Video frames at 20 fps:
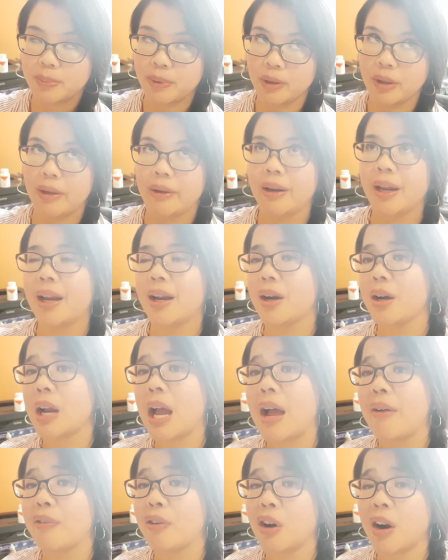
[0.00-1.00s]
pull out hair,
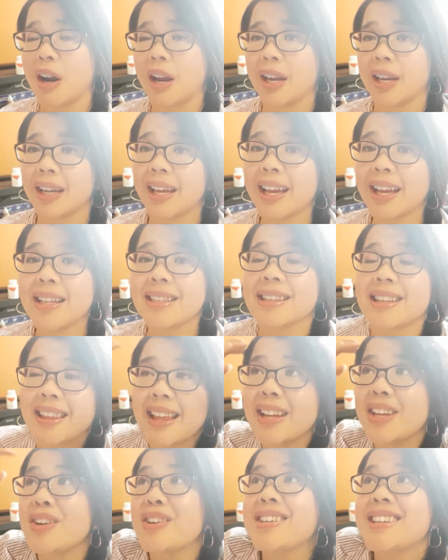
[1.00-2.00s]
have crying kids, and
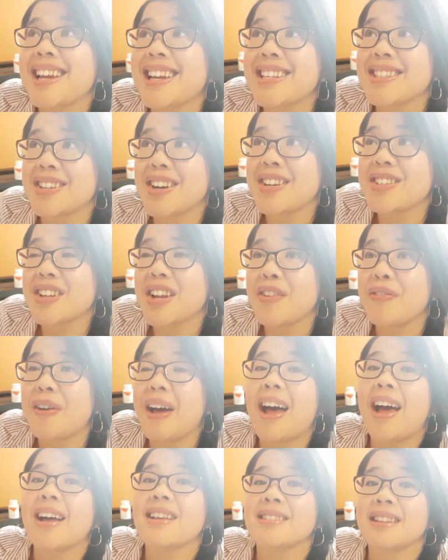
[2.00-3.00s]
then your day starts off
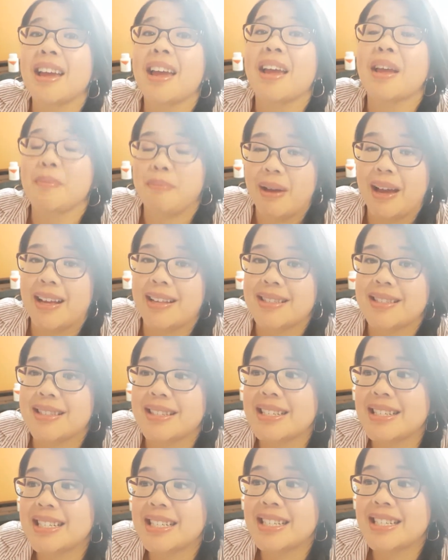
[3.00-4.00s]
as a mess.
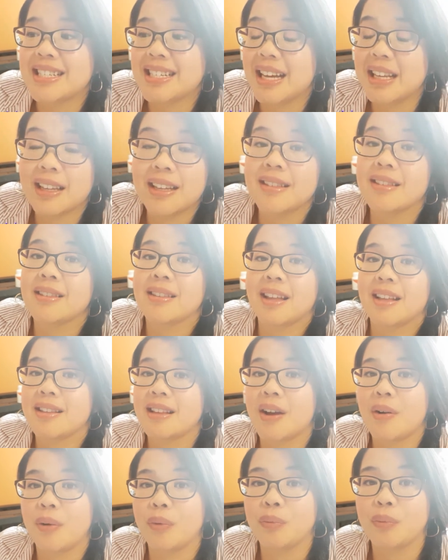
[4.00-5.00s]
At least that's
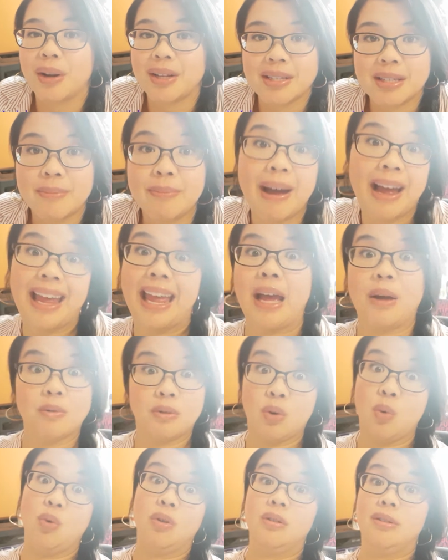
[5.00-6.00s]
how it runs in my
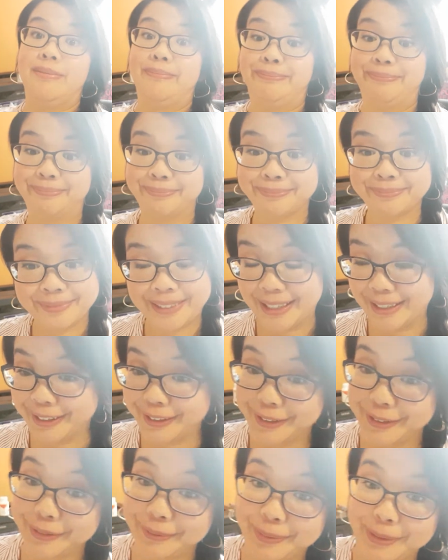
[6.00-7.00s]
household. I
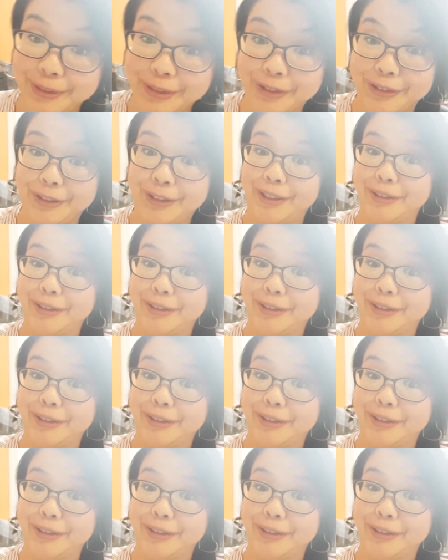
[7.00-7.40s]
don't know about your